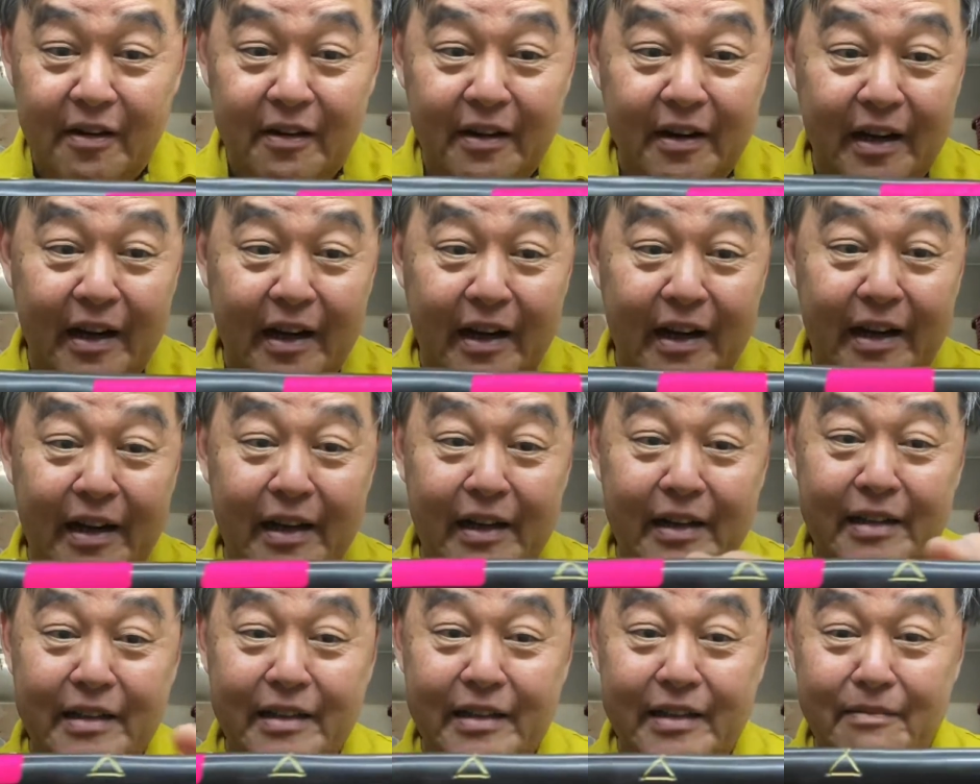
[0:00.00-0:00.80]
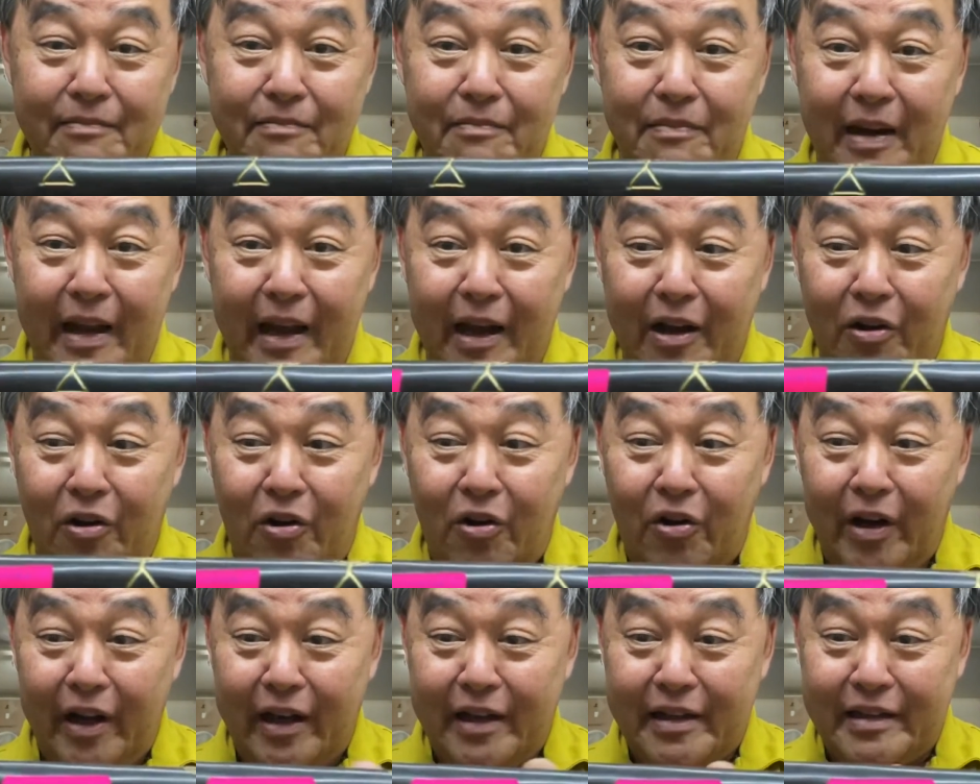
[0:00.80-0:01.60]
nice black
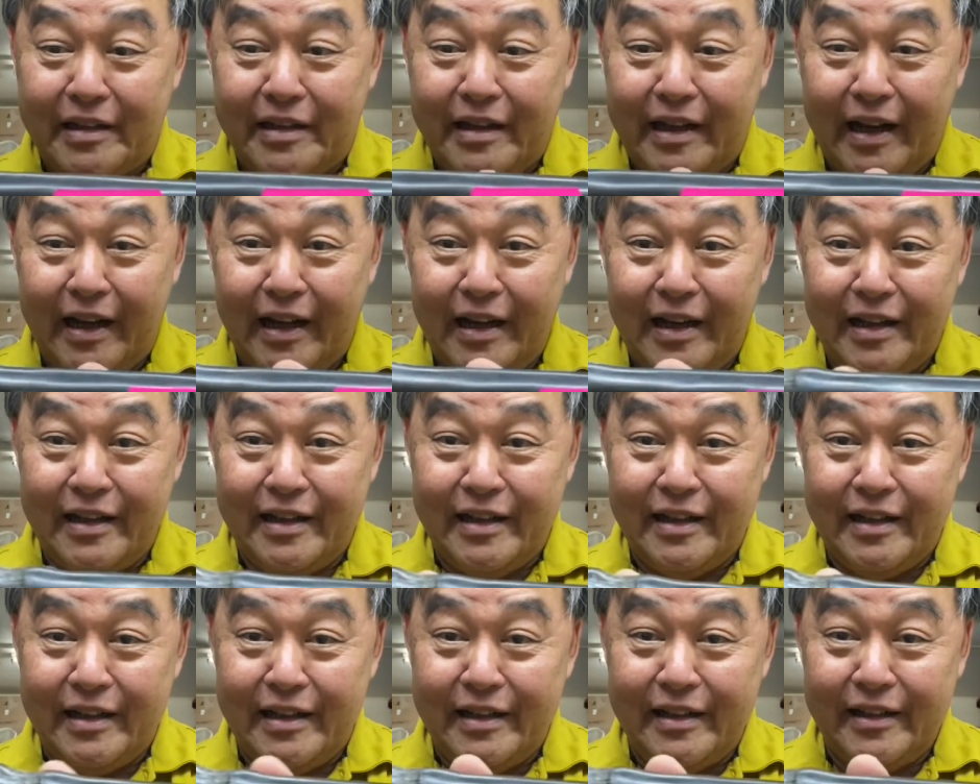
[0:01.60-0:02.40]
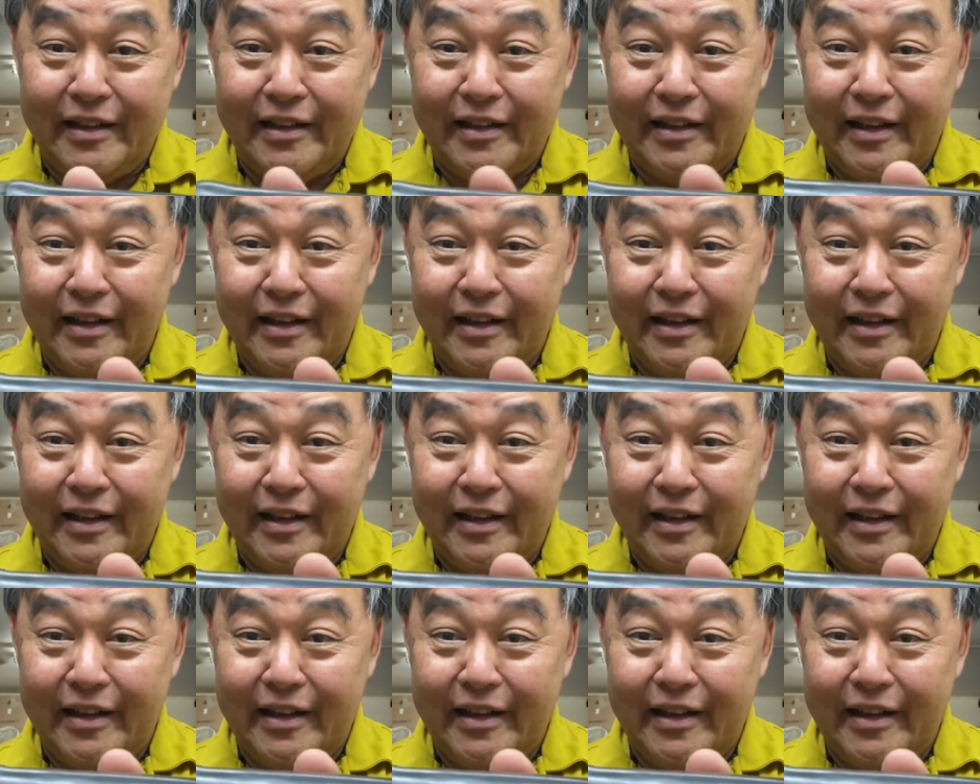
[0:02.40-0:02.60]
onyx color